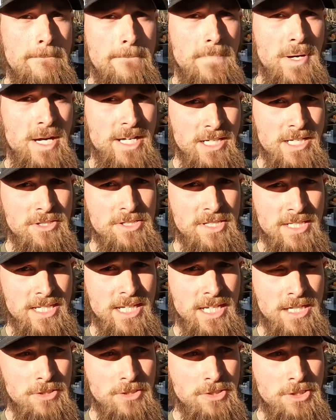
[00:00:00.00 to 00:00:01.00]
But here's the
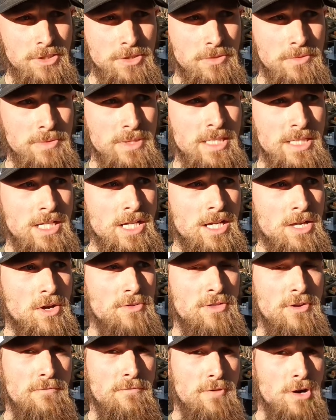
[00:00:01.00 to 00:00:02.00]
kicker too.
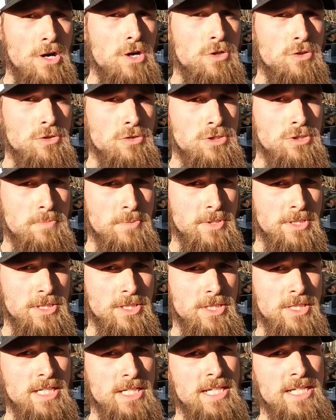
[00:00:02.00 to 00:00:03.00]
The vertical
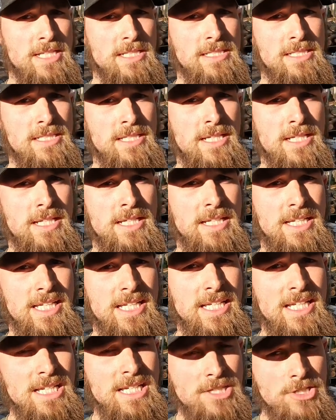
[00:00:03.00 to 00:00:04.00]
splitter is
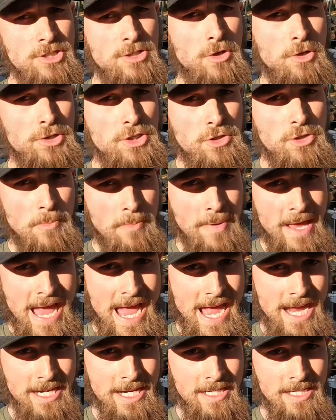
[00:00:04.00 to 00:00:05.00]
easier on your
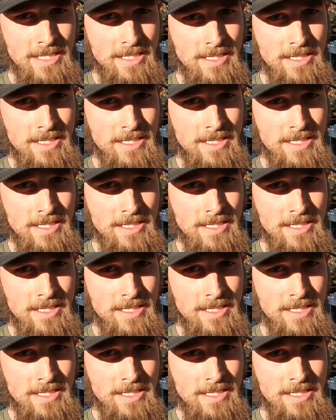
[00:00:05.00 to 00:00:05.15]
back,